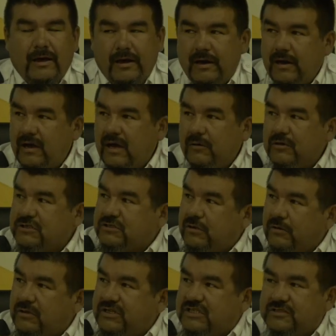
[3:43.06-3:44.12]
Uh, I was
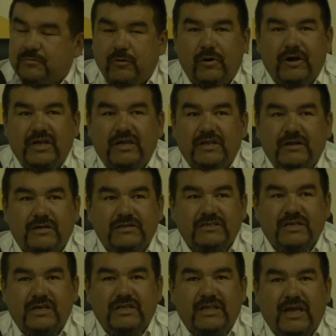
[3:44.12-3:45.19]
told this morning
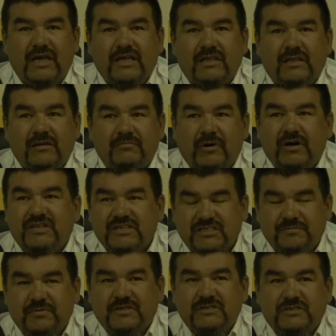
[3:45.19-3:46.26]
there's 10
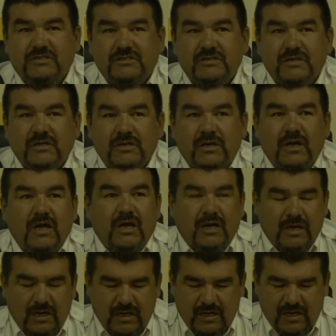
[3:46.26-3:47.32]
participants.
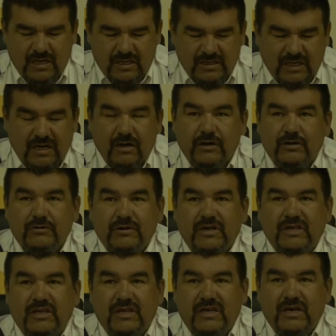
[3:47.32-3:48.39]
Uh, that are
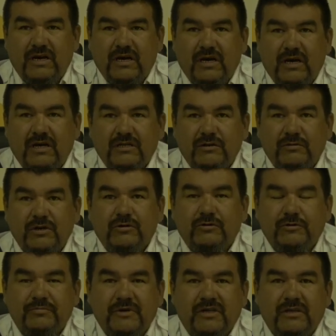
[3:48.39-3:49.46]
doing the, uh, the
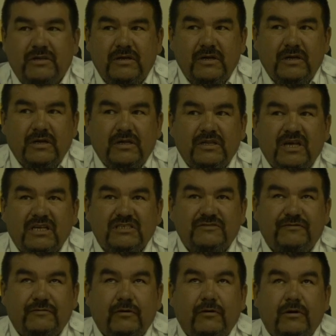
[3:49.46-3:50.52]
recruitment. That's
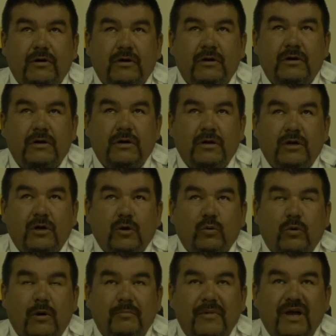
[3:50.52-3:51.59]
for
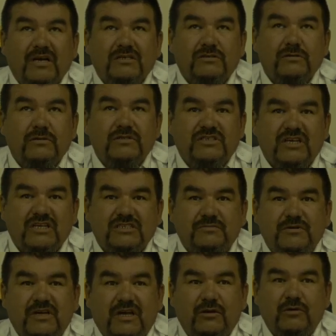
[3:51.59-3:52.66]
Wabmextu,
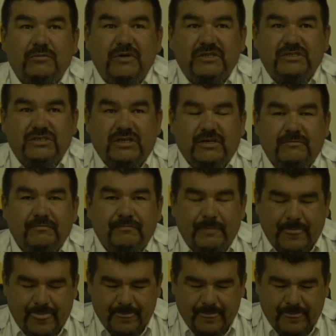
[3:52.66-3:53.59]
Chesby, and Wemindji.